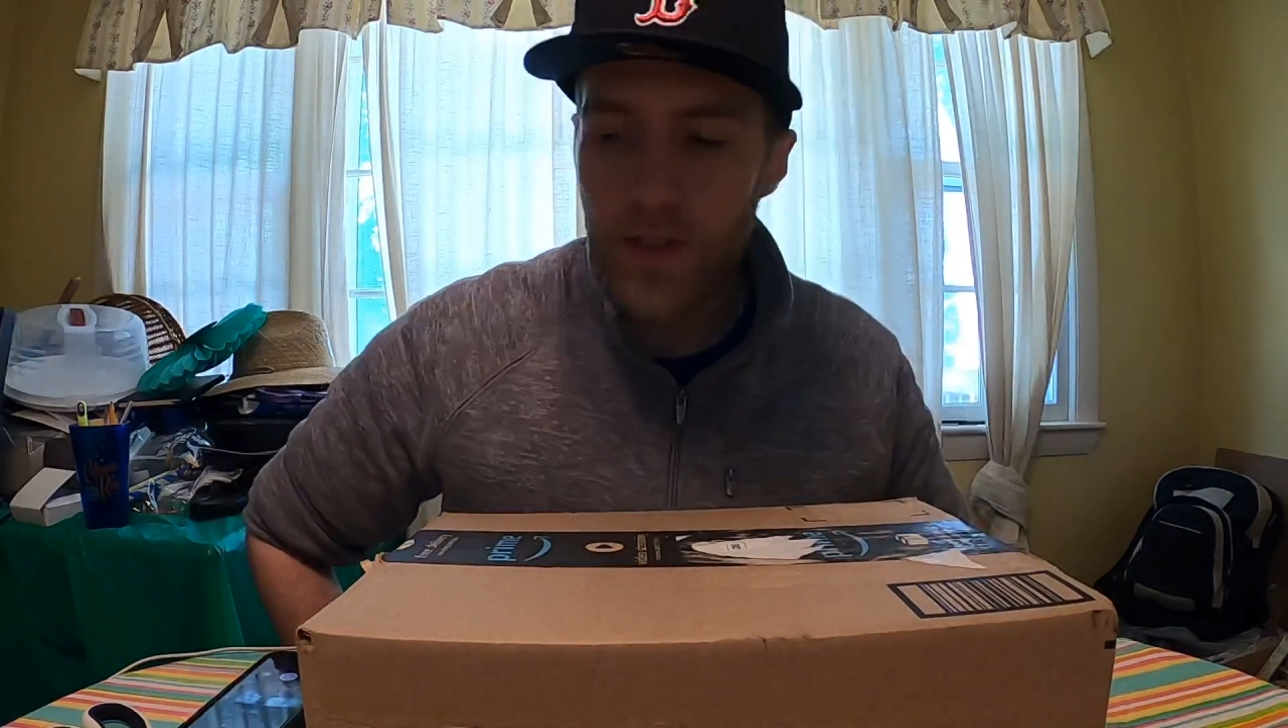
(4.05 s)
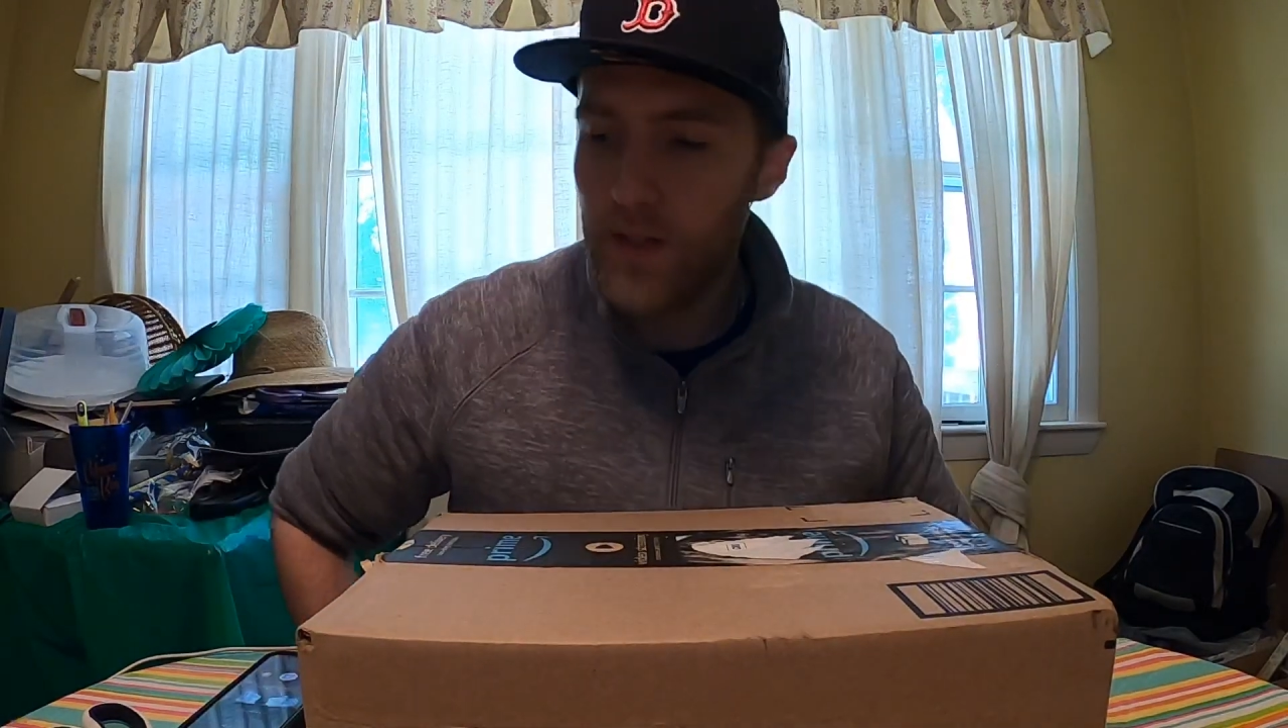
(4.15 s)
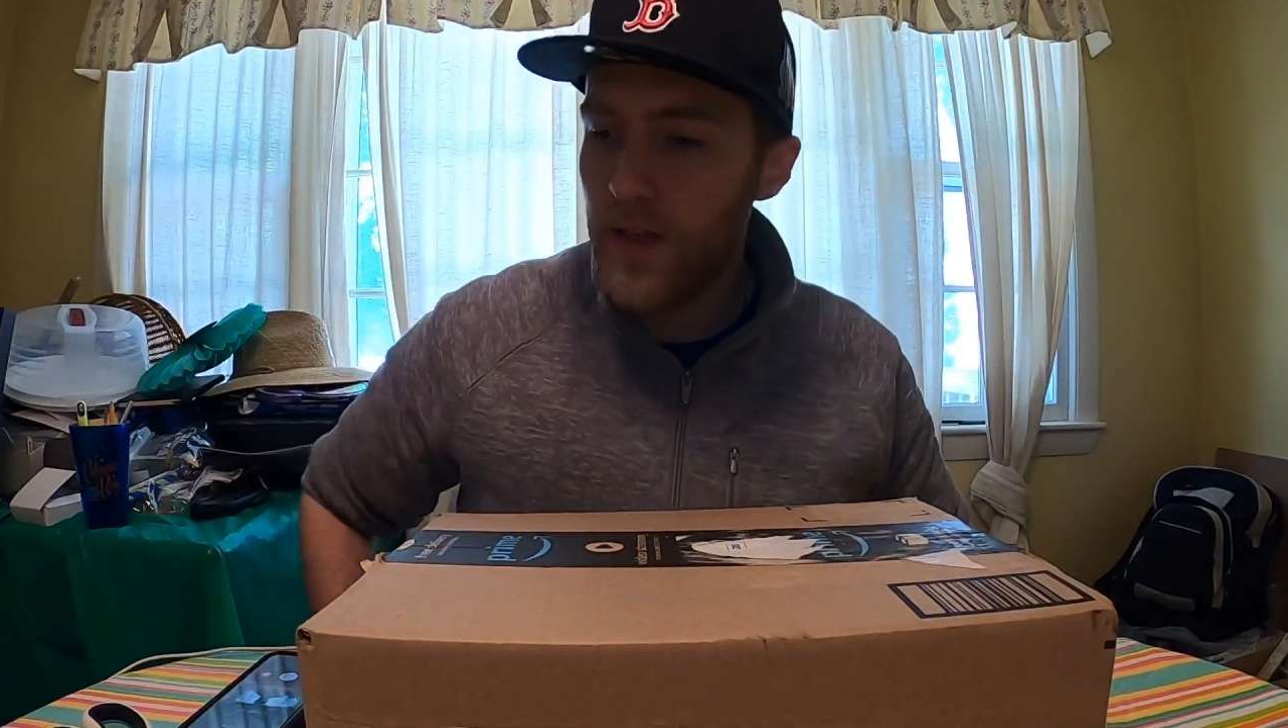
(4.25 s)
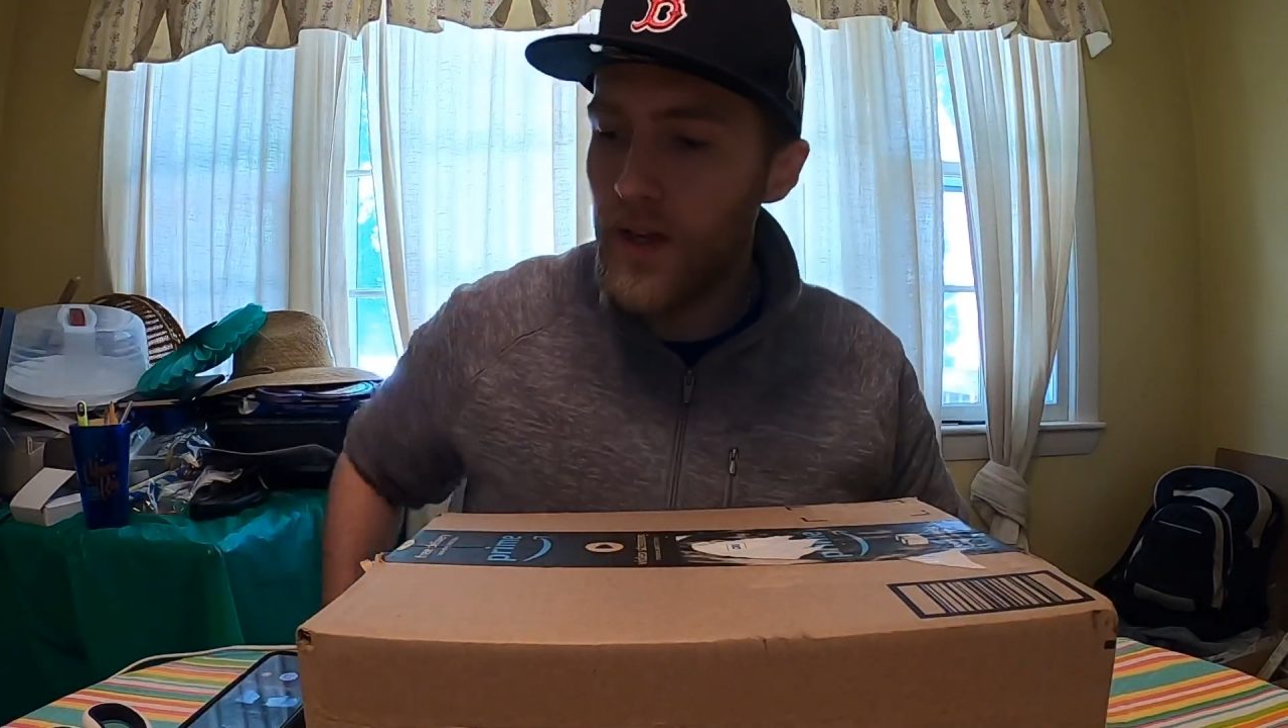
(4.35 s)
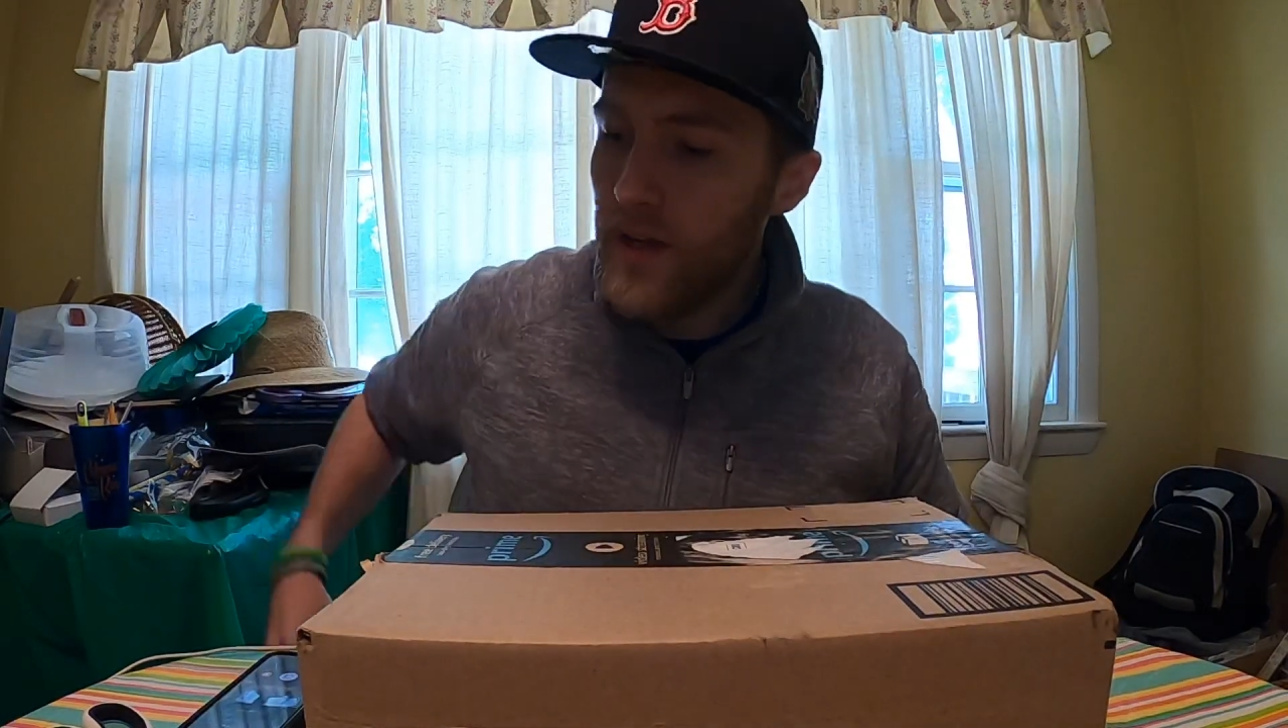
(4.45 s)

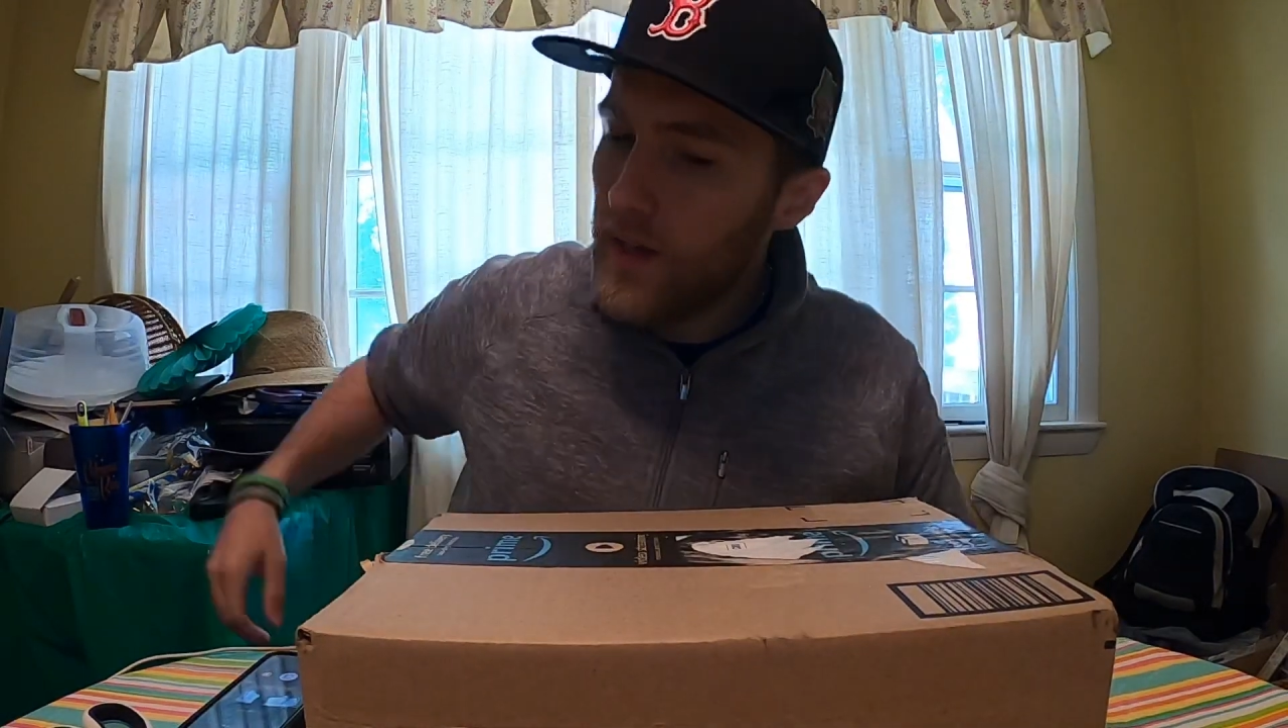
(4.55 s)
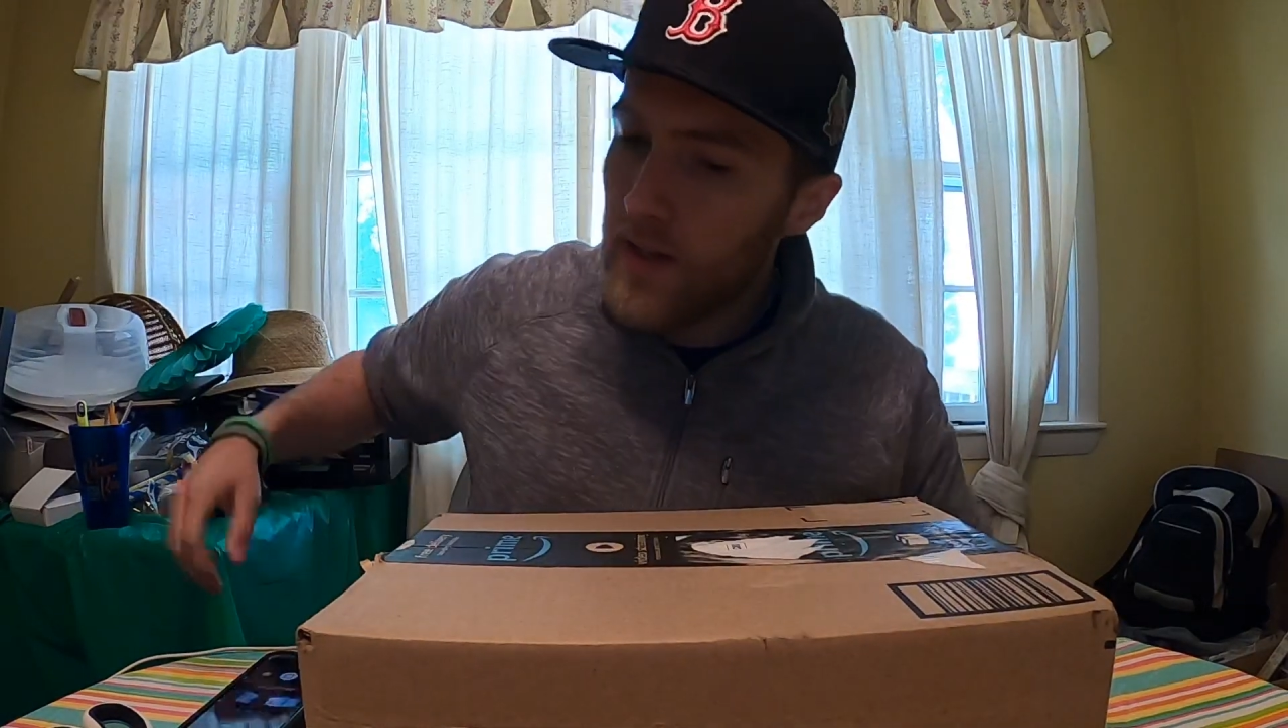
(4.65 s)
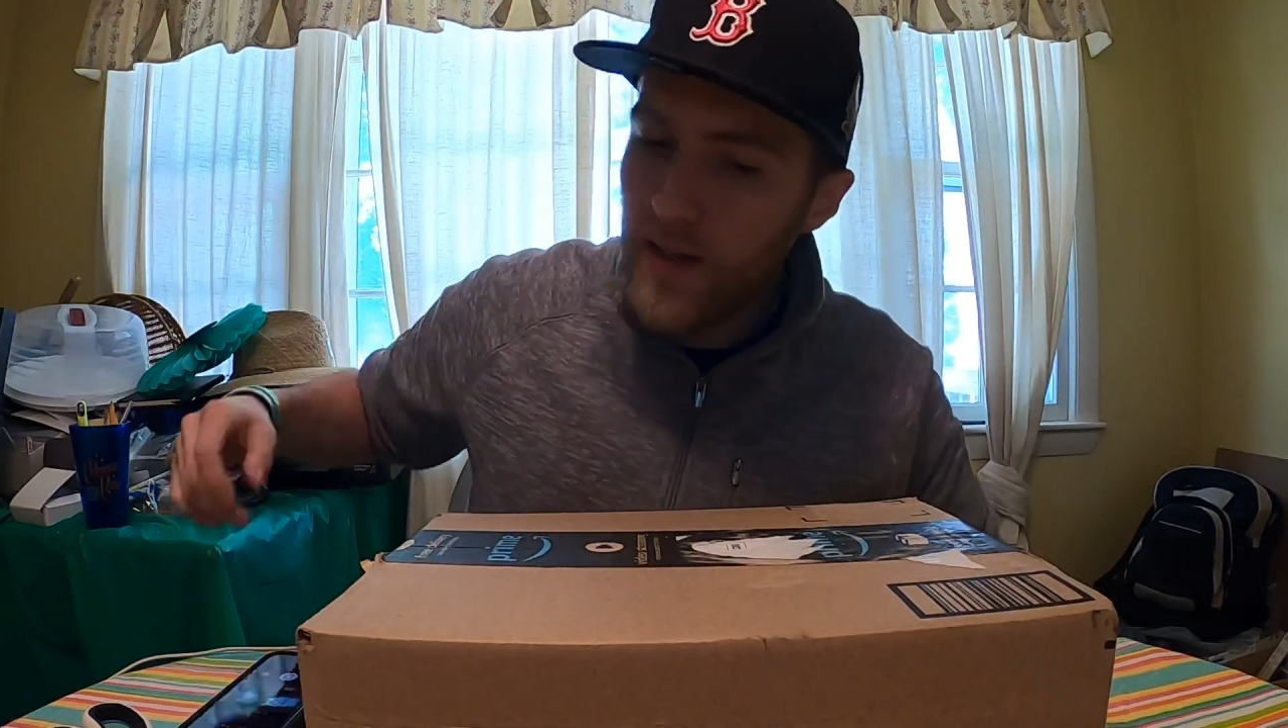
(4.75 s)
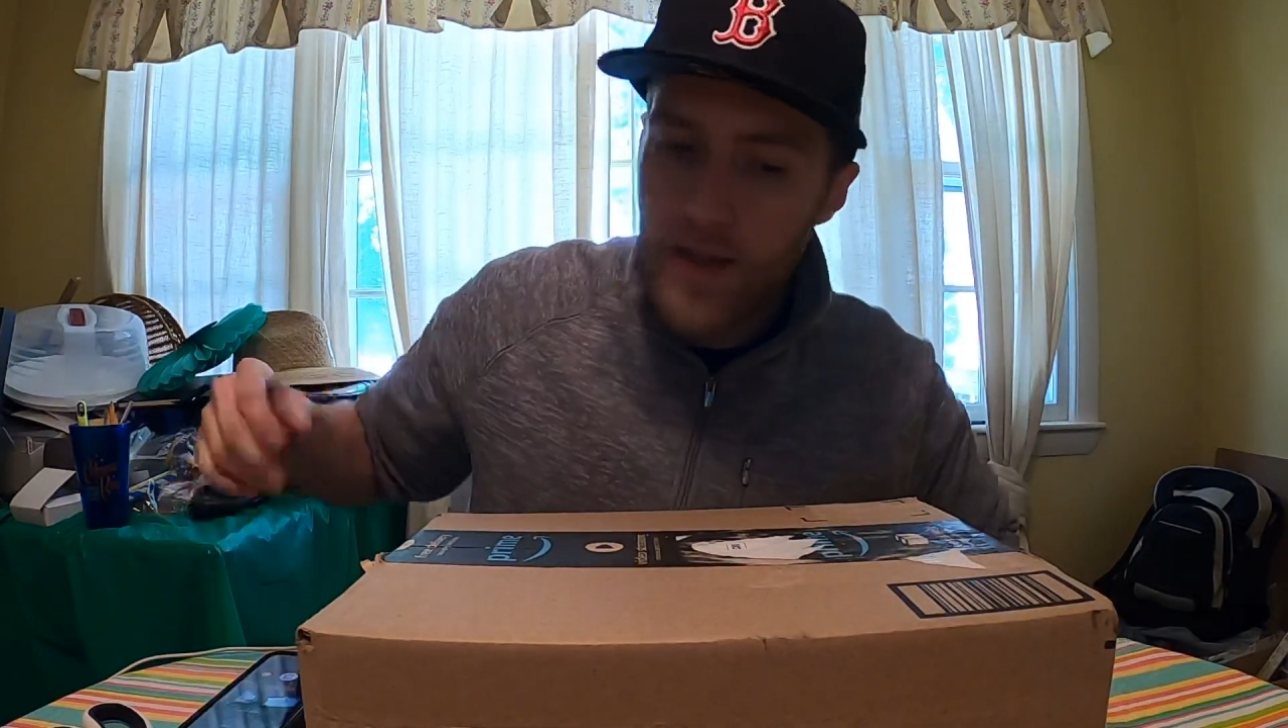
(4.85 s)
today,